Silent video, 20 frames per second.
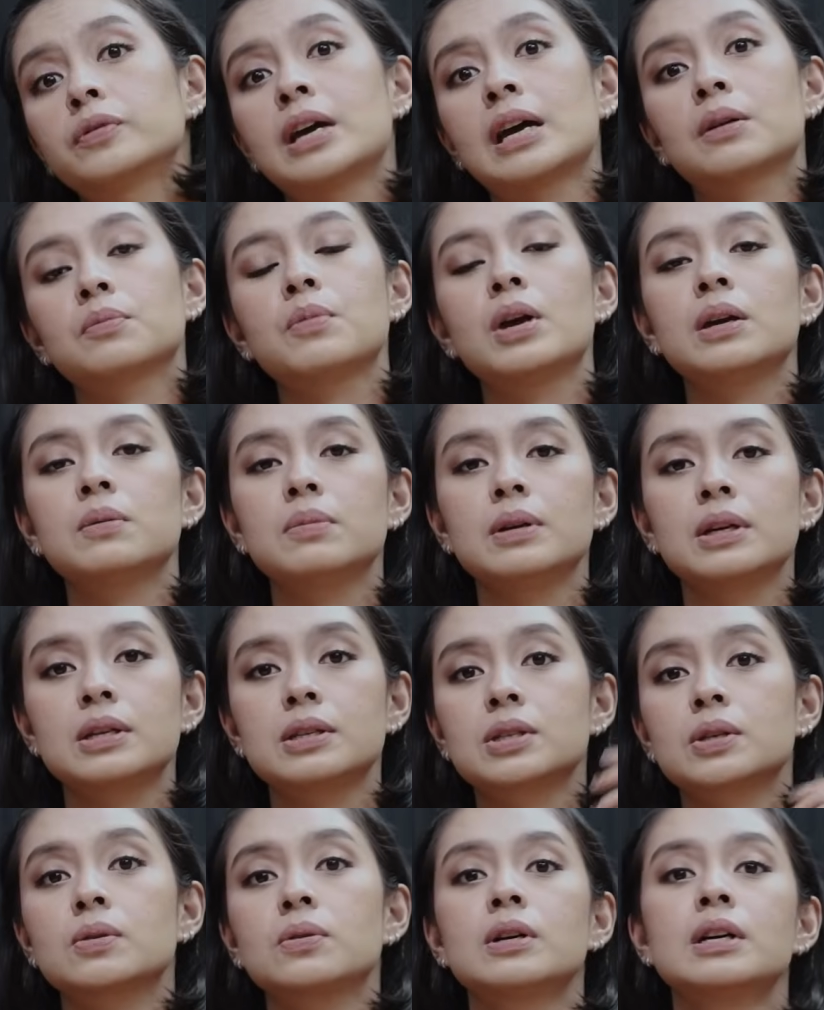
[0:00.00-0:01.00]
deck maybe.
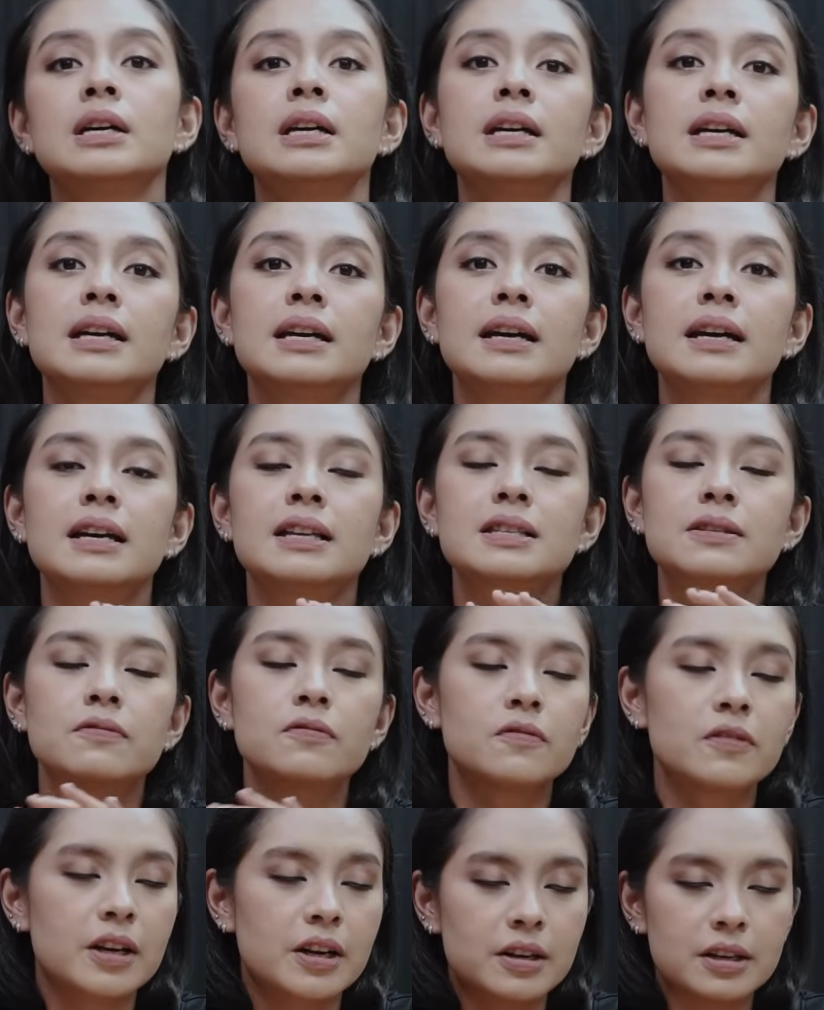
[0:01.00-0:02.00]
So it's
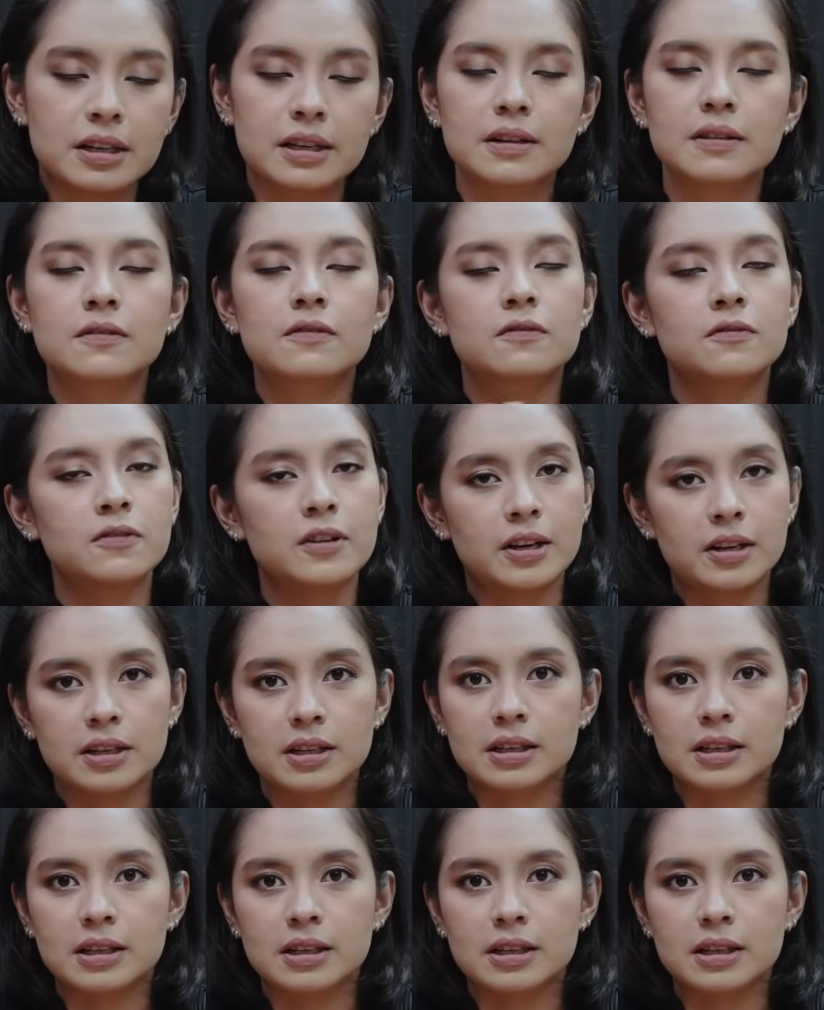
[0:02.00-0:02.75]
very, very